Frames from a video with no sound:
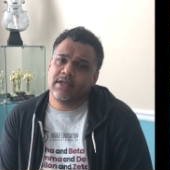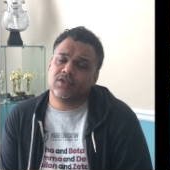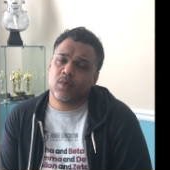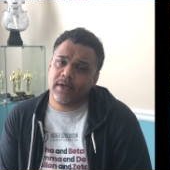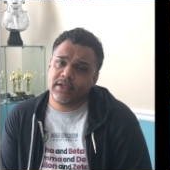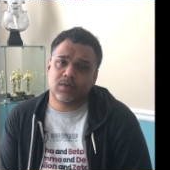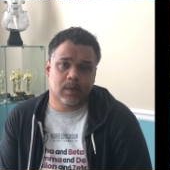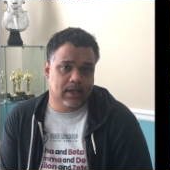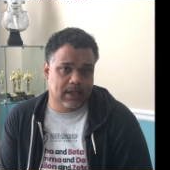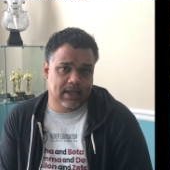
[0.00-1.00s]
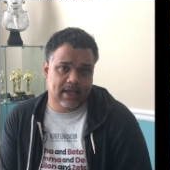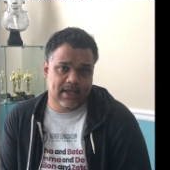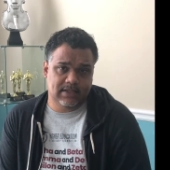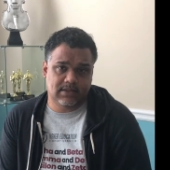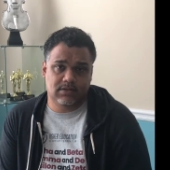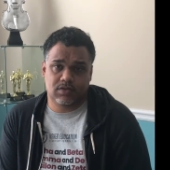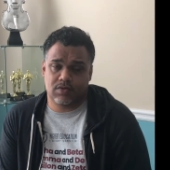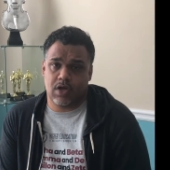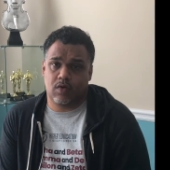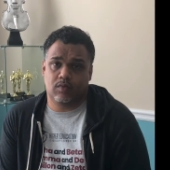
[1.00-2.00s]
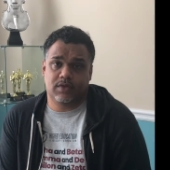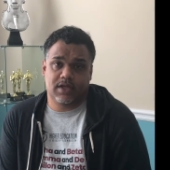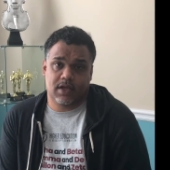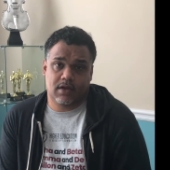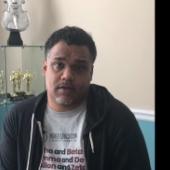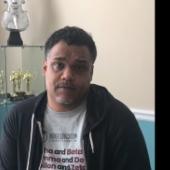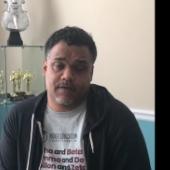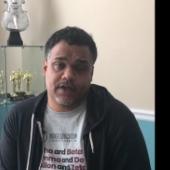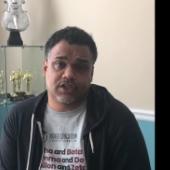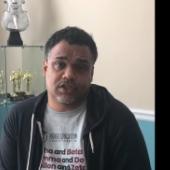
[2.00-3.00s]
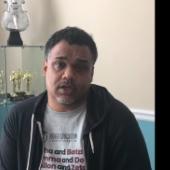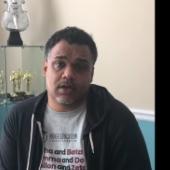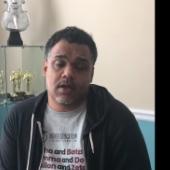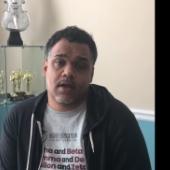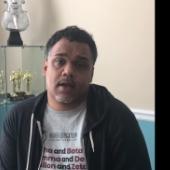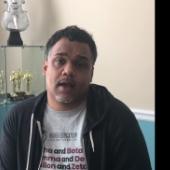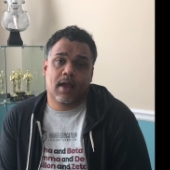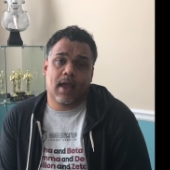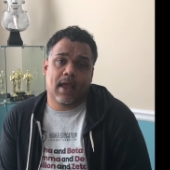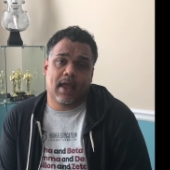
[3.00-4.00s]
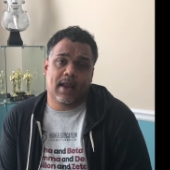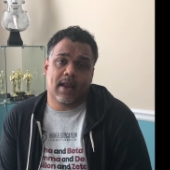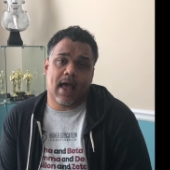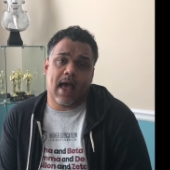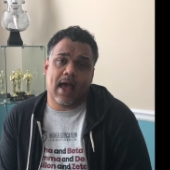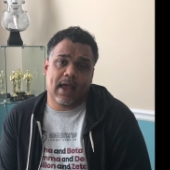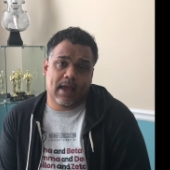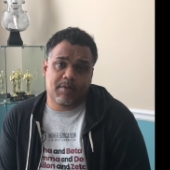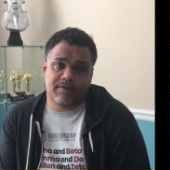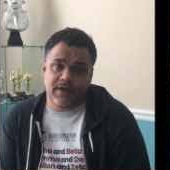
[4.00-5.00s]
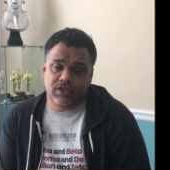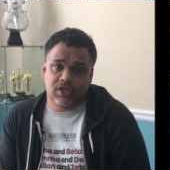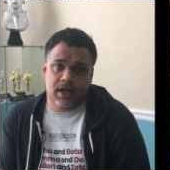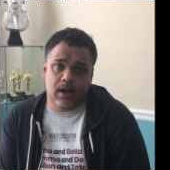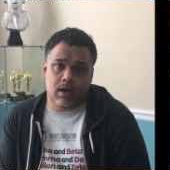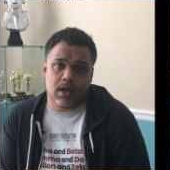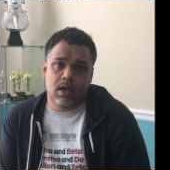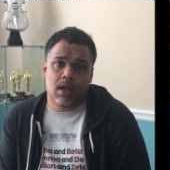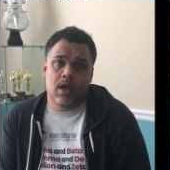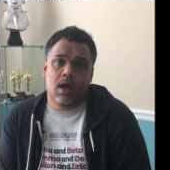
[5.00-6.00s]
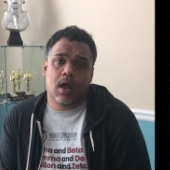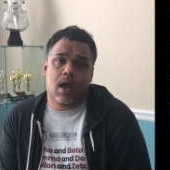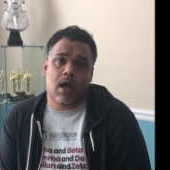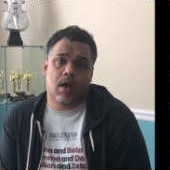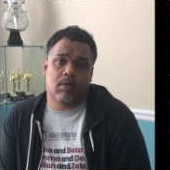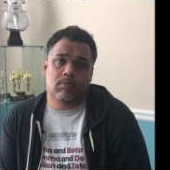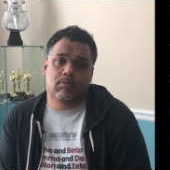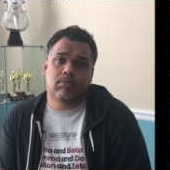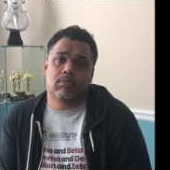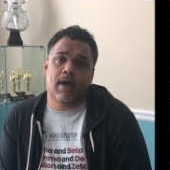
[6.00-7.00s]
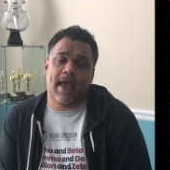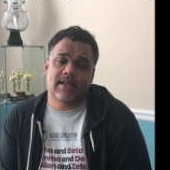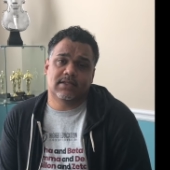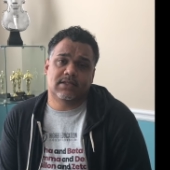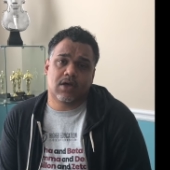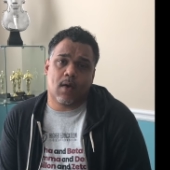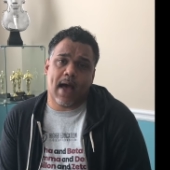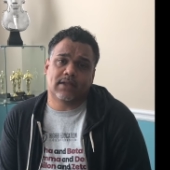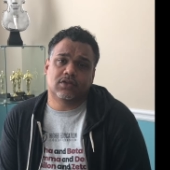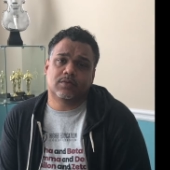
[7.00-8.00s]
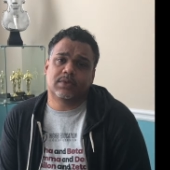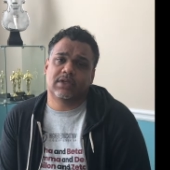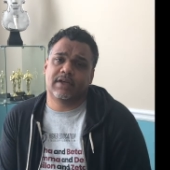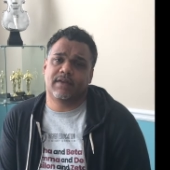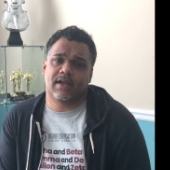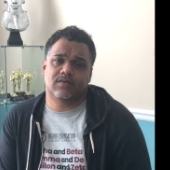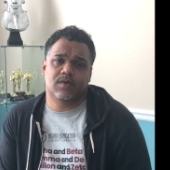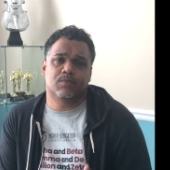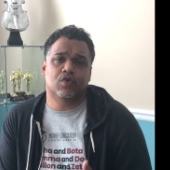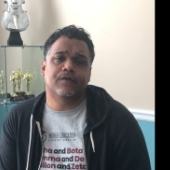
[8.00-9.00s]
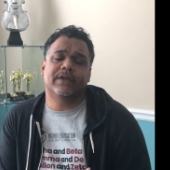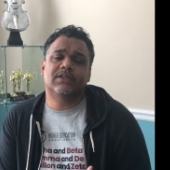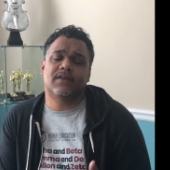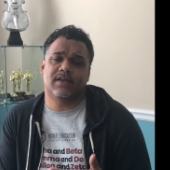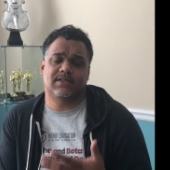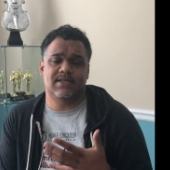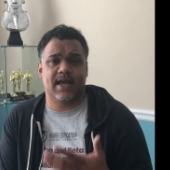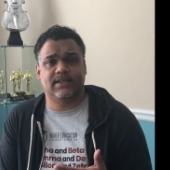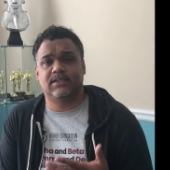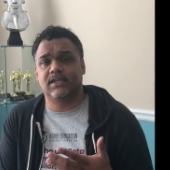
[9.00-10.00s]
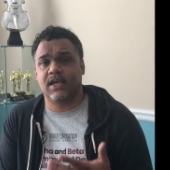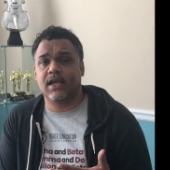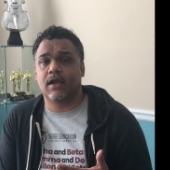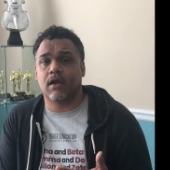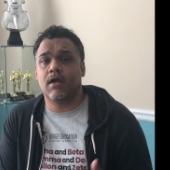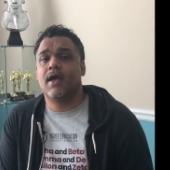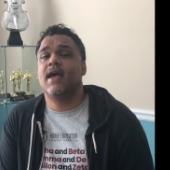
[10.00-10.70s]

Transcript: 2020 is, you know, the year of vision and I am a visionary. Um, and so I do believe that as we move into this next year,